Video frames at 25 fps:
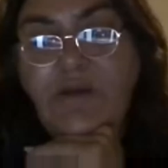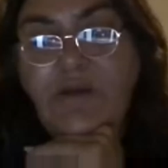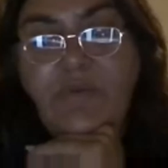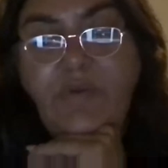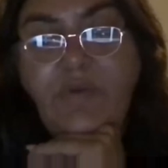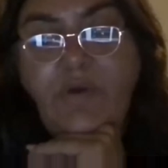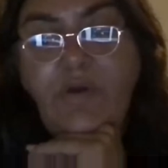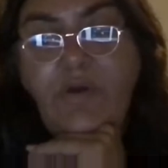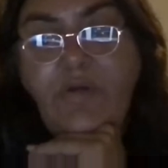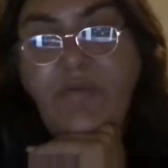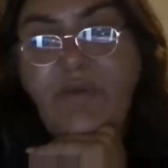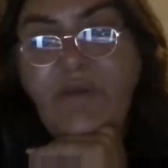
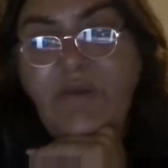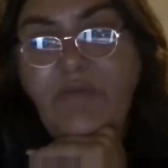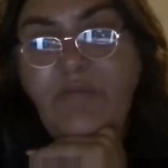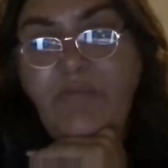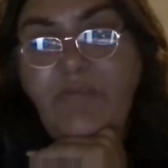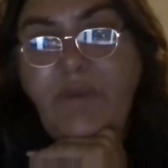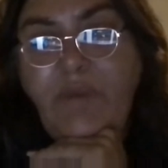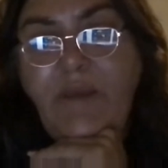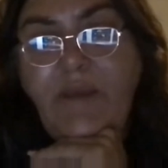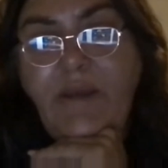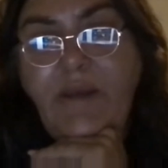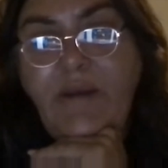I'd be in
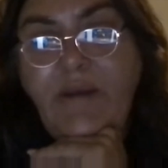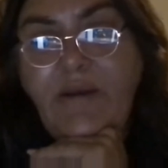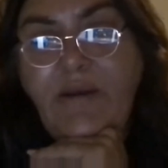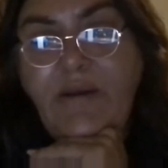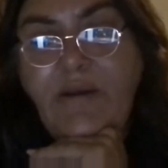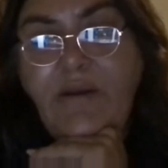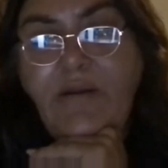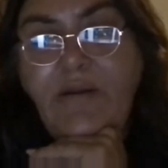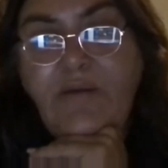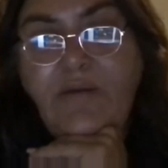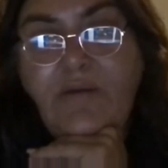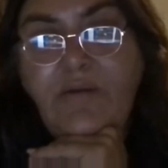bed and
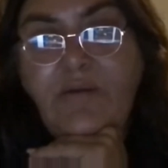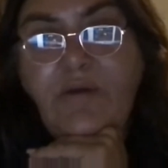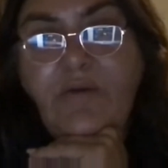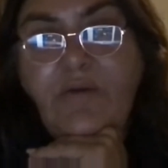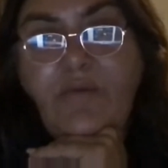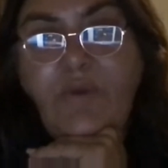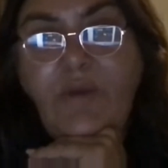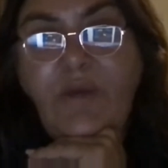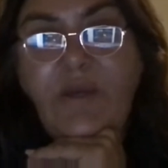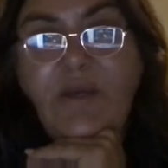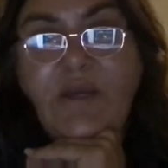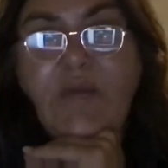then I'd
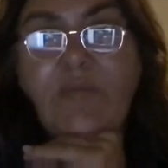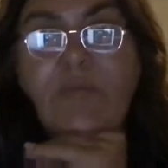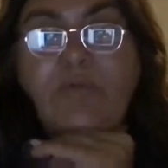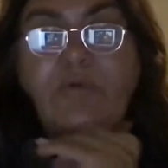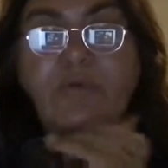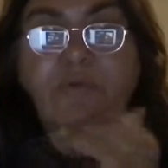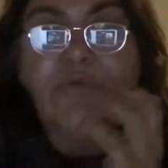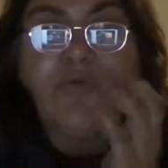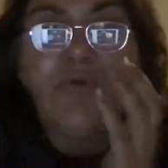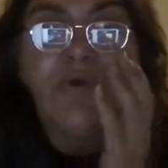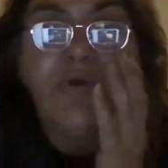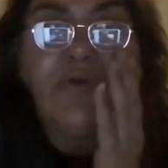wake up
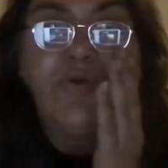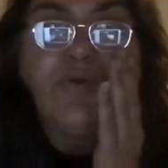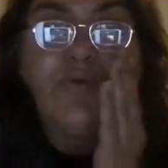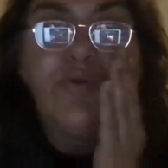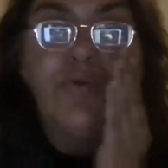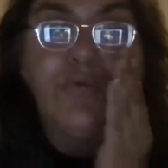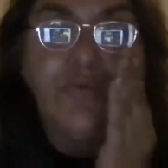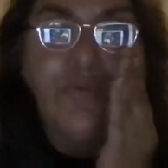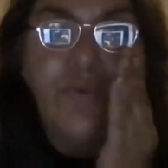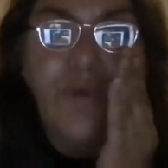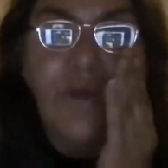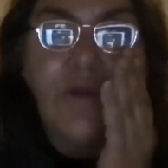at 2
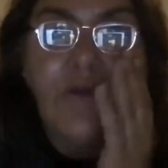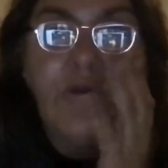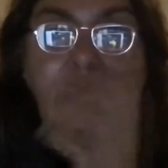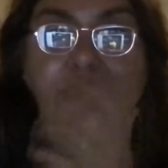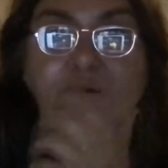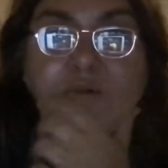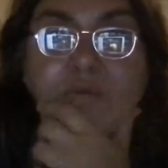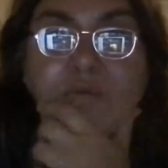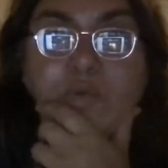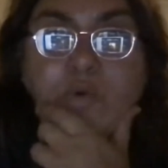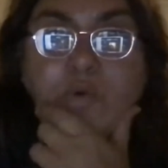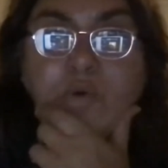or 3 o'clock
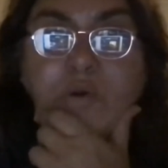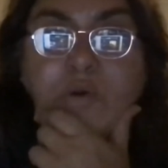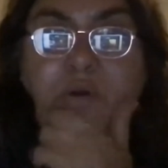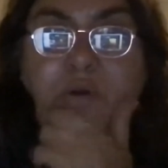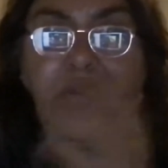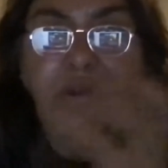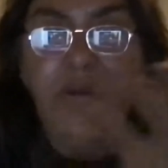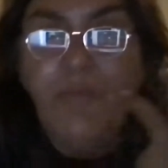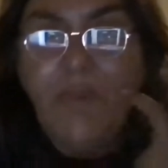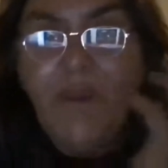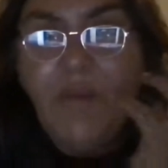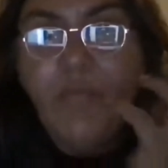in the morning
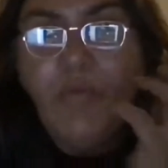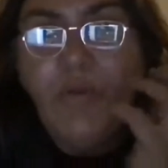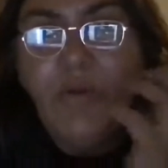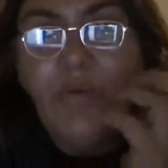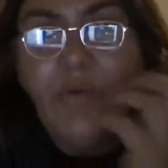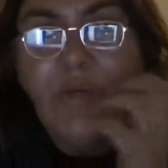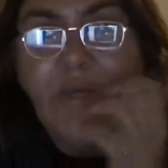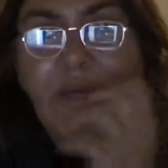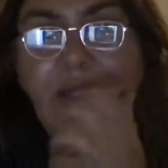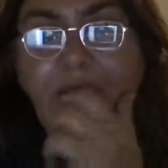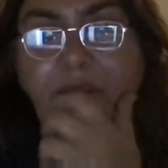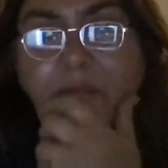and a memory
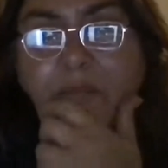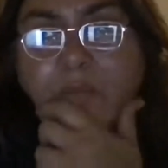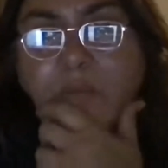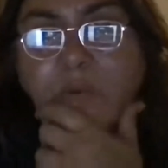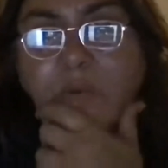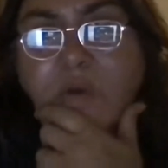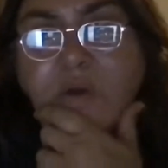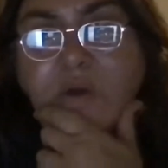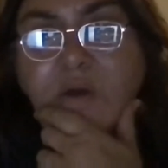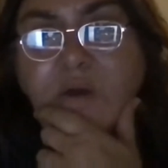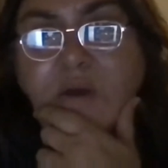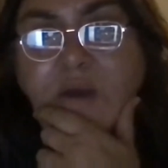would come,
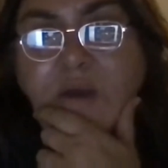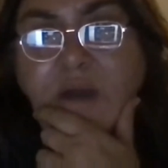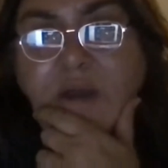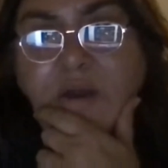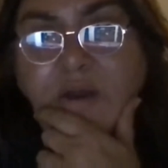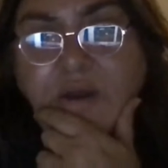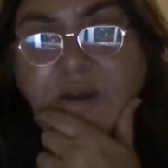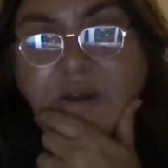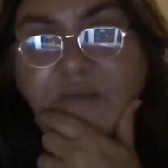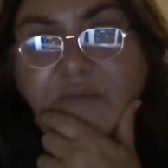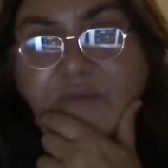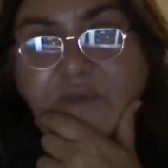and
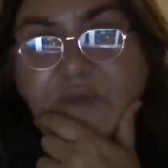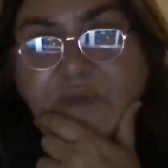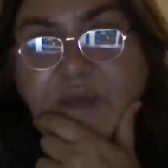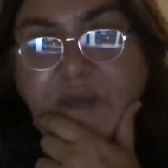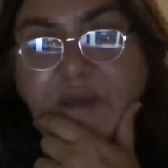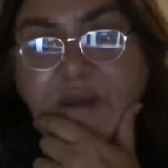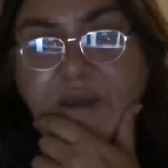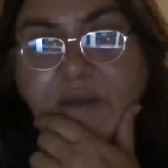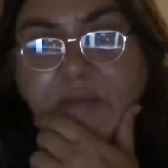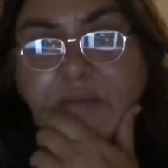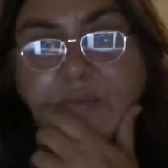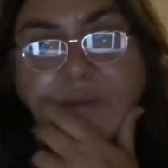I'd have to get
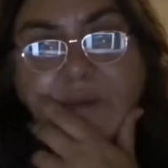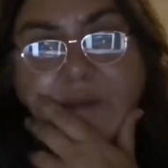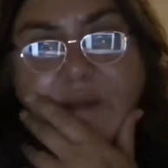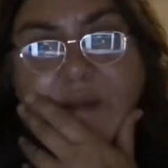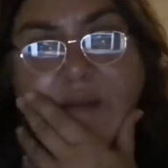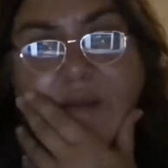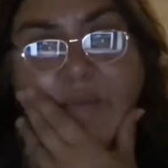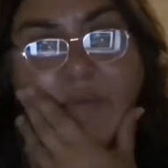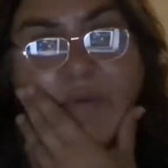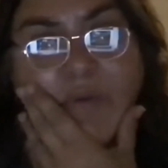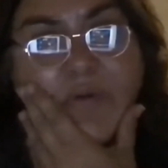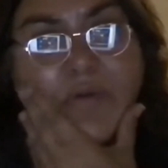up
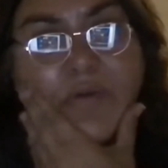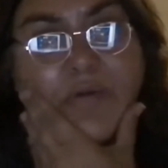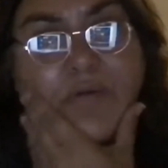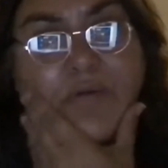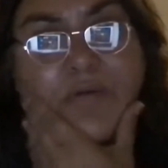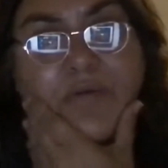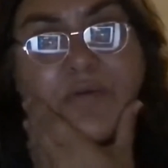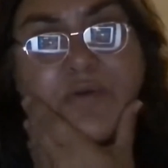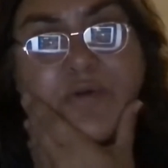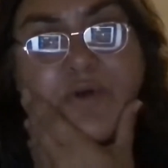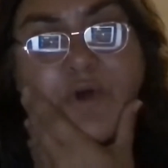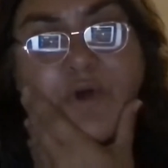and
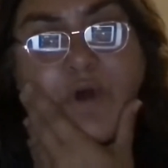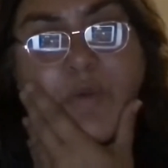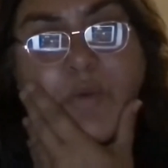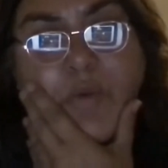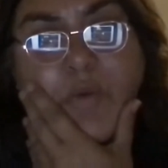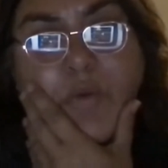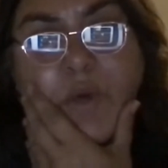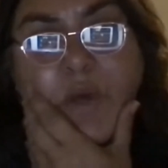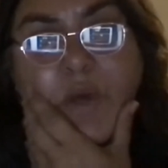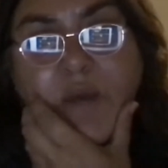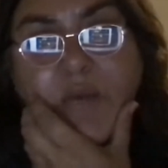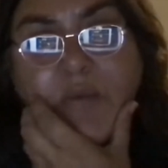type
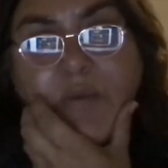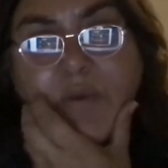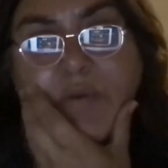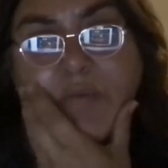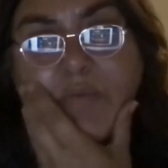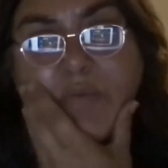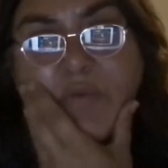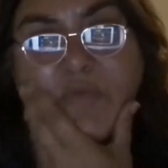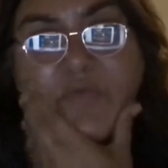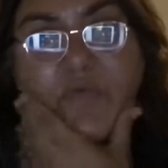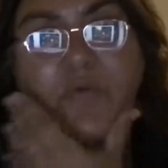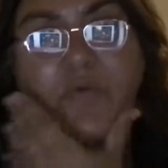away
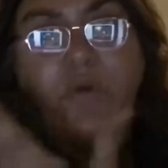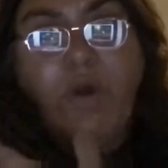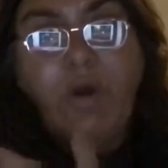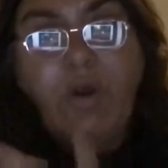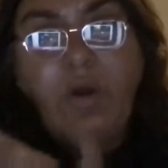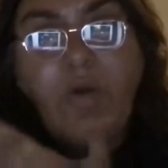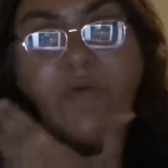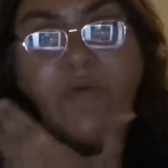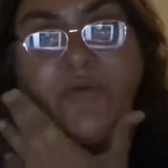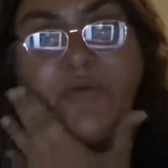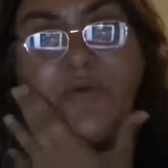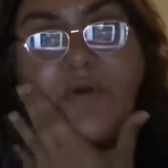before I
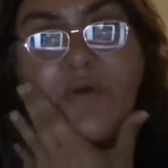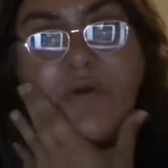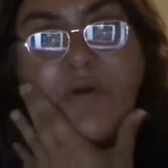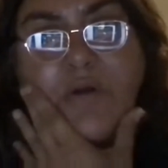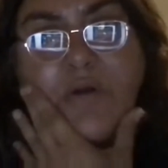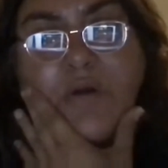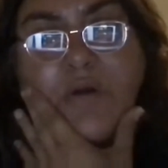lost it.